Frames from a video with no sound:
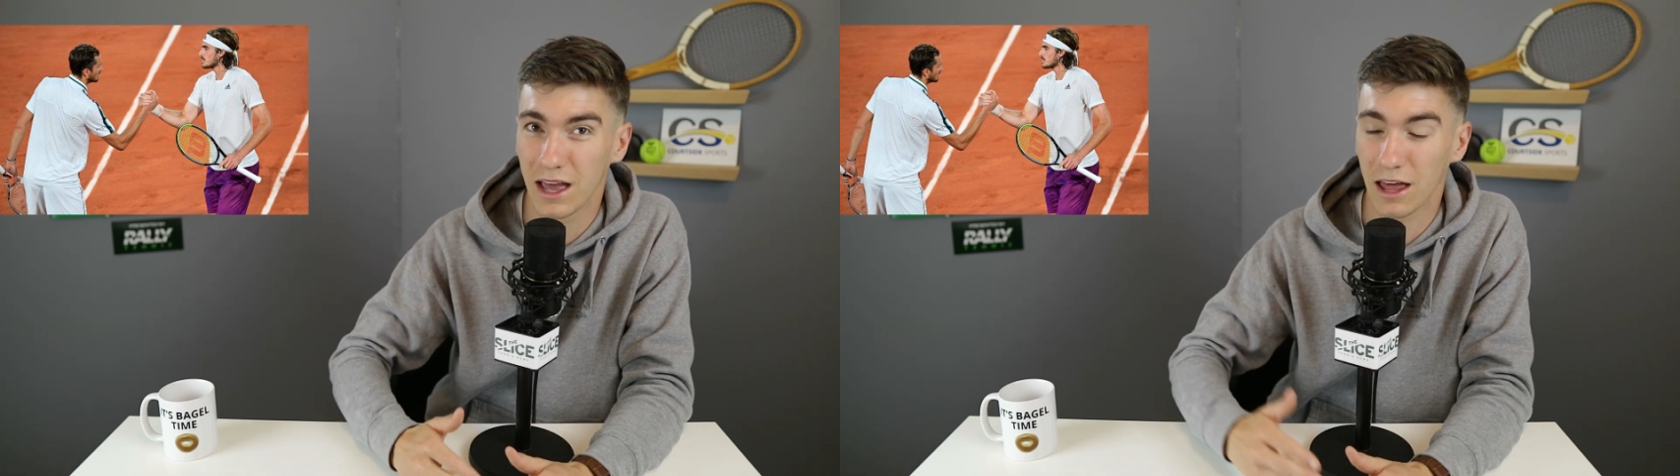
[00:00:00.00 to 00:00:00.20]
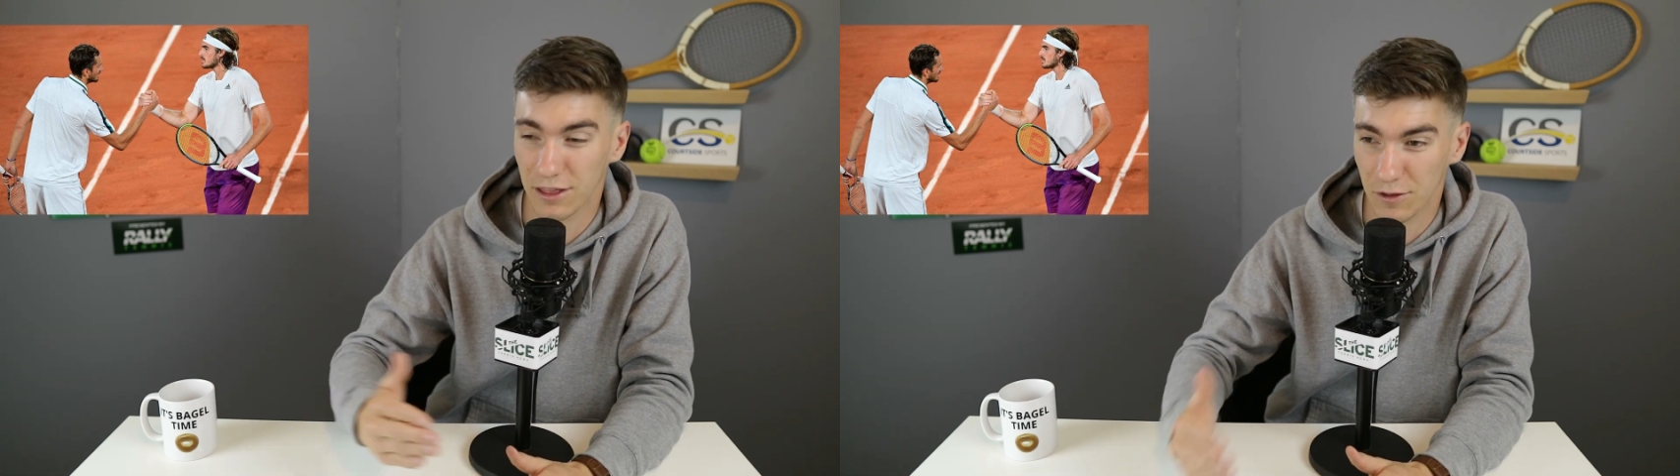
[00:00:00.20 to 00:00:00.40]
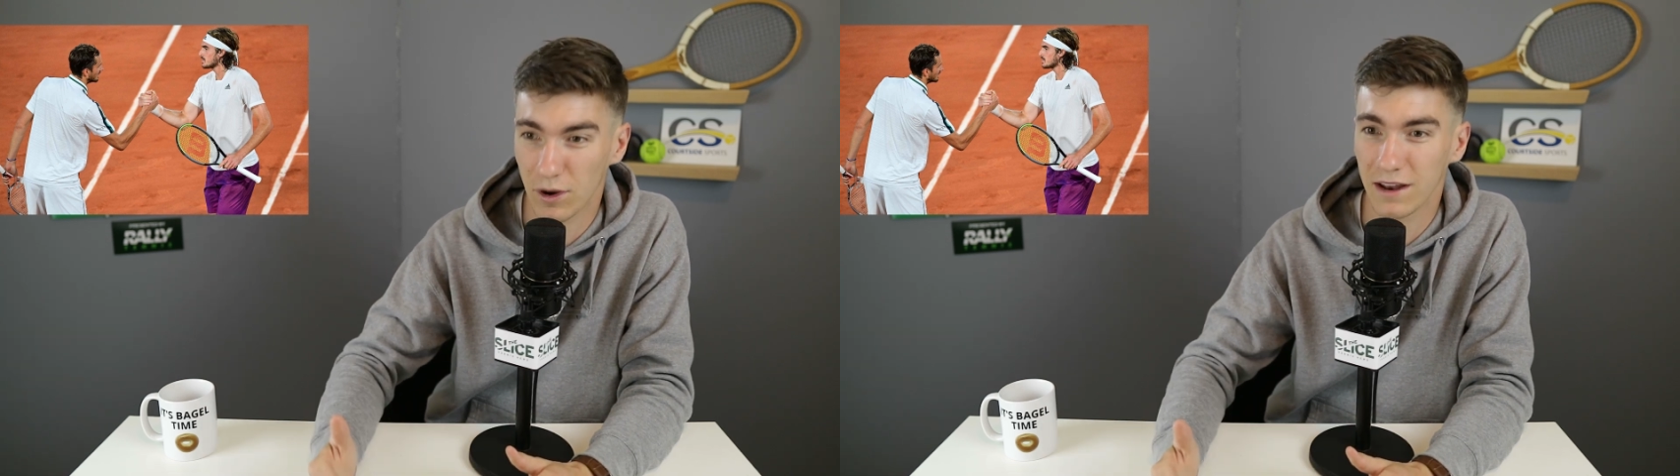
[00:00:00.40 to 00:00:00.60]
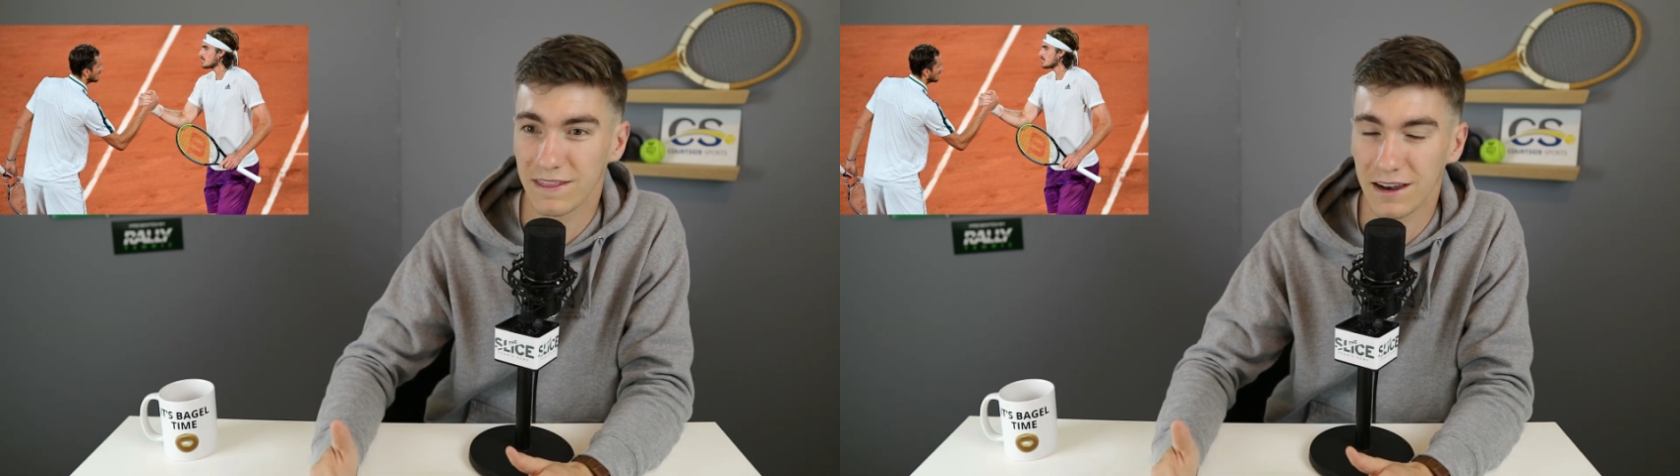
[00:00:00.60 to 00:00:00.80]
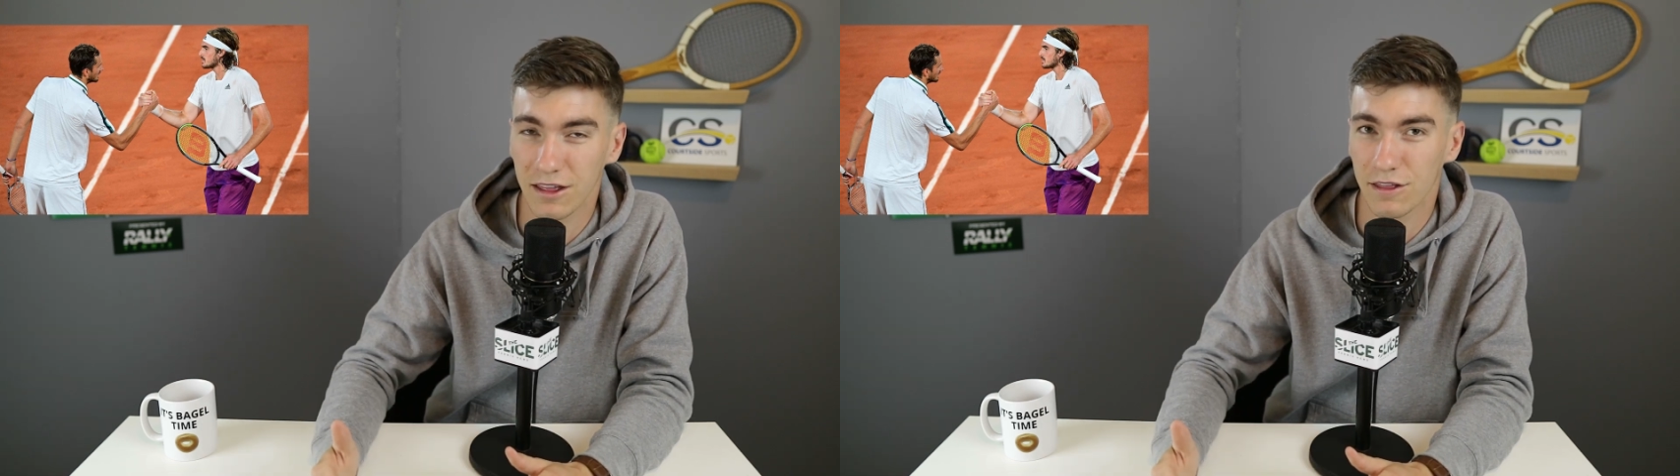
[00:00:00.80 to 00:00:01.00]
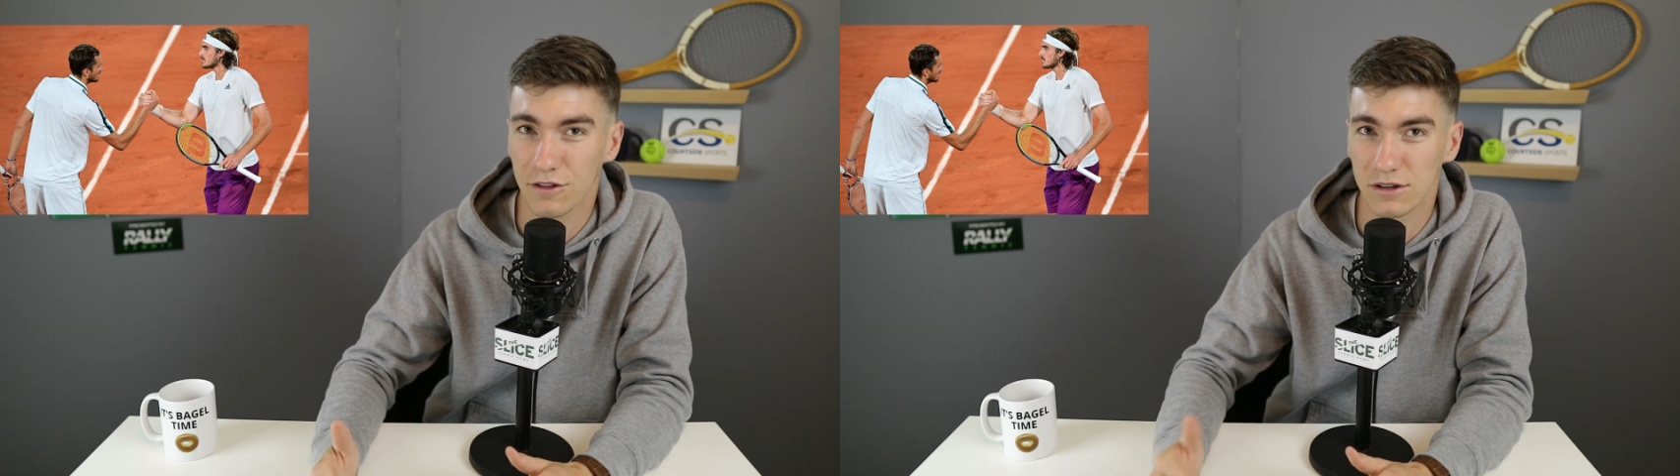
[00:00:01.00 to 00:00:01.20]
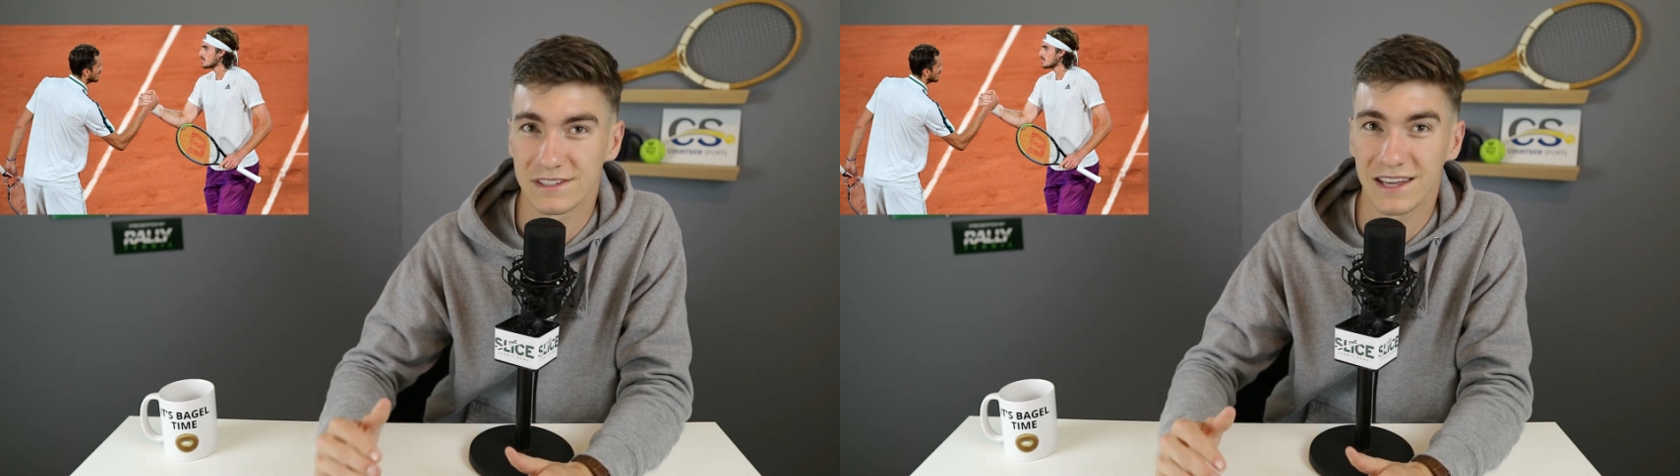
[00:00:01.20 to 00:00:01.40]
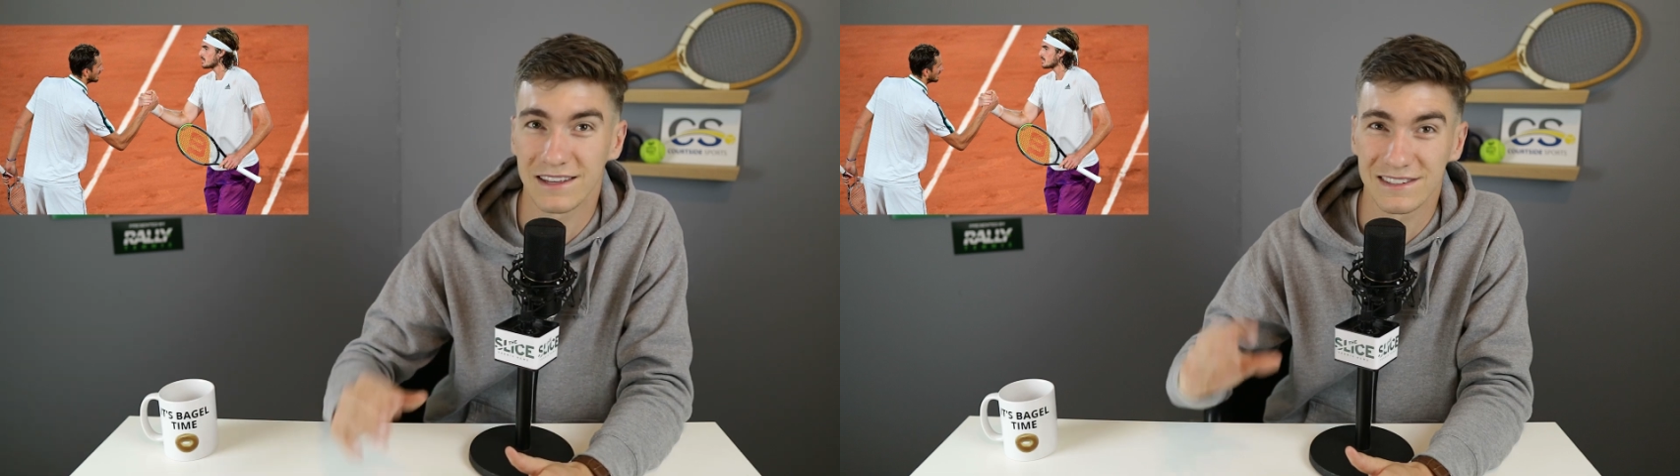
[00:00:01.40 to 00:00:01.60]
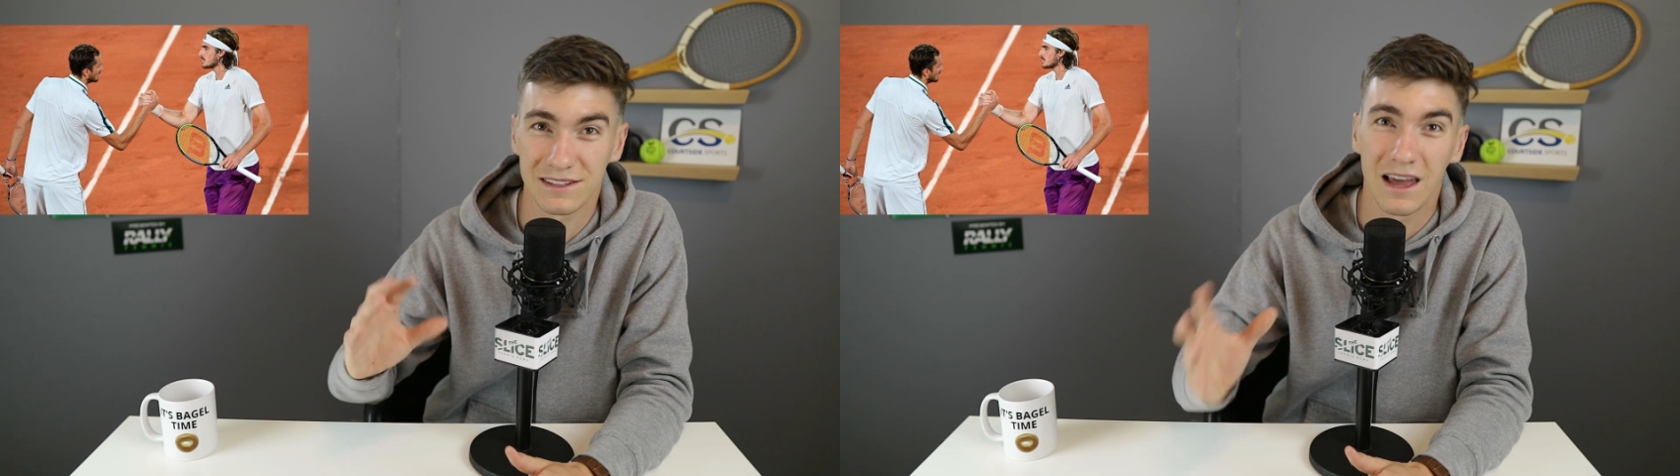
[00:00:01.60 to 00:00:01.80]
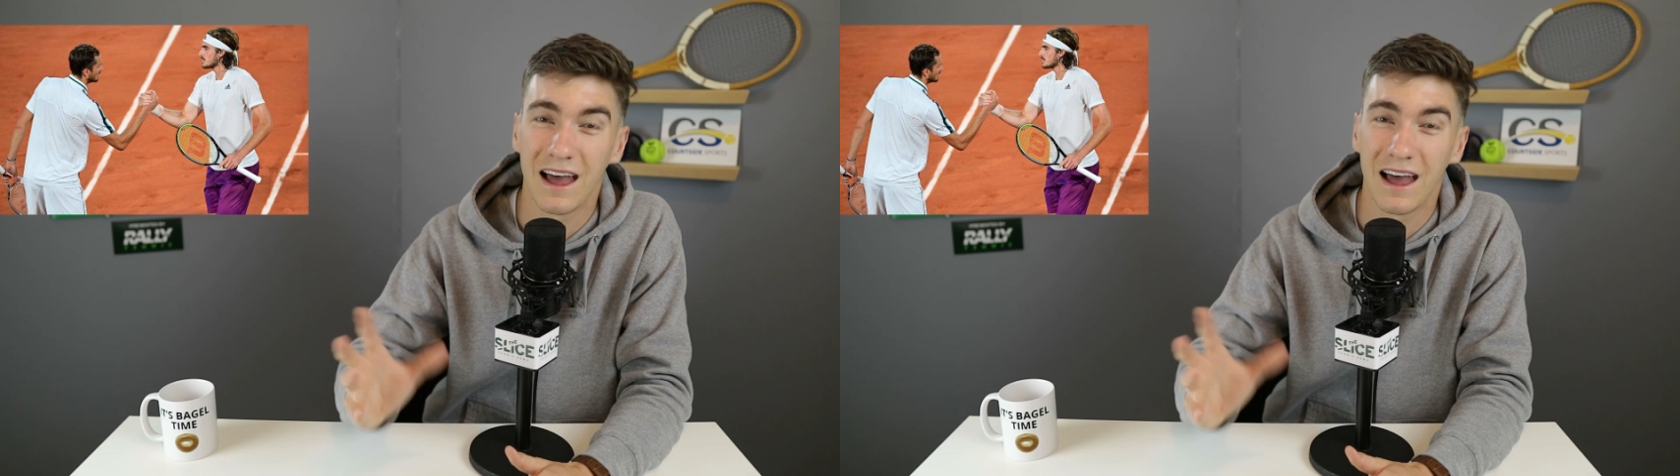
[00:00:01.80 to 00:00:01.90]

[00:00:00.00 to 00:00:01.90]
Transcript: I think right at the end of the third set,